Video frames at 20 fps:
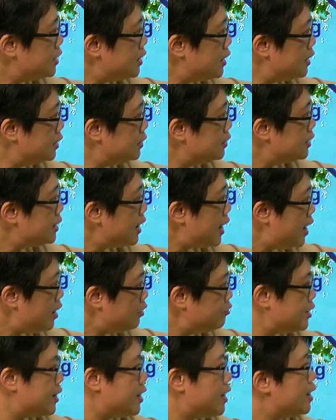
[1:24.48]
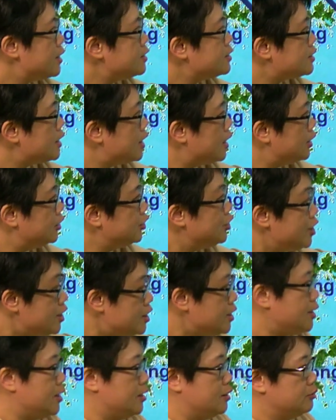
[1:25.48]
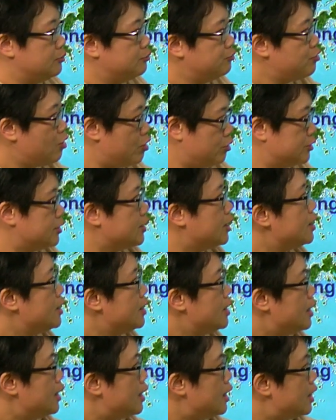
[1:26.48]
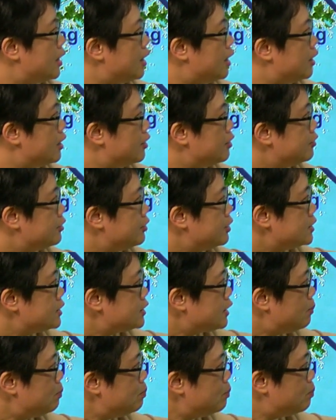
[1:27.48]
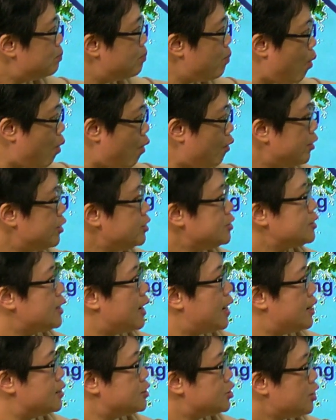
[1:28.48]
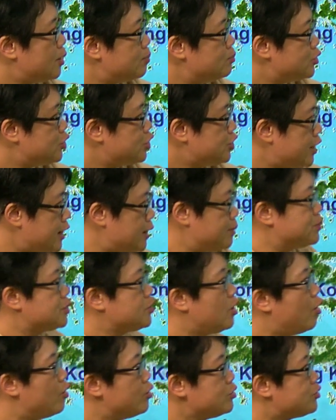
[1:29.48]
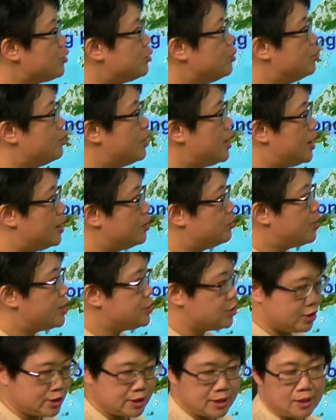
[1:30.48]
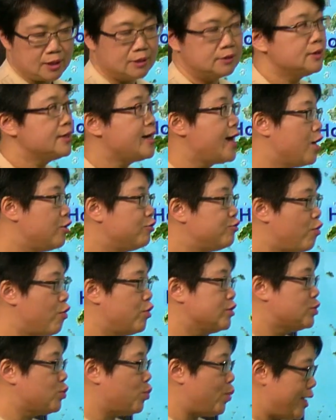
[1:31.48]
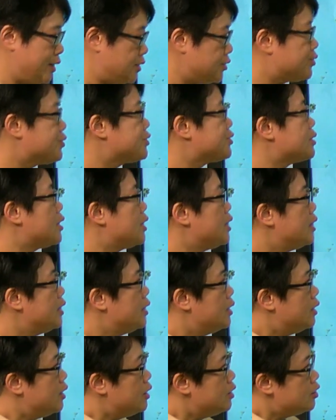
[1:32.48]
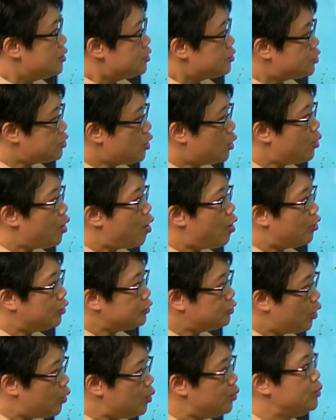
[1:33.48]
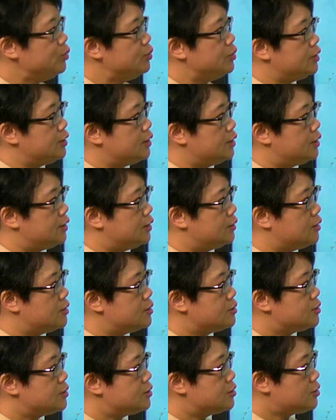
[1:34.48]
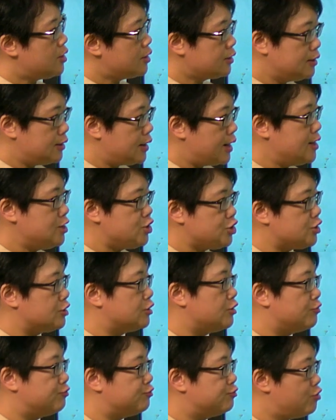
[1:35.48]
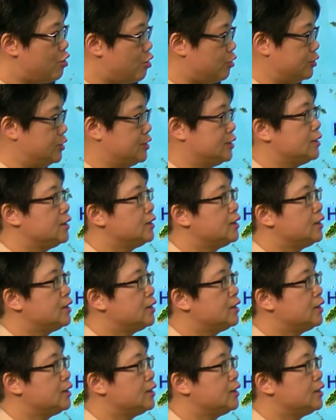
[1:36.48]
in areas near Rook, some buoys and some ships also registered gale force winds. So although the circulation of Rook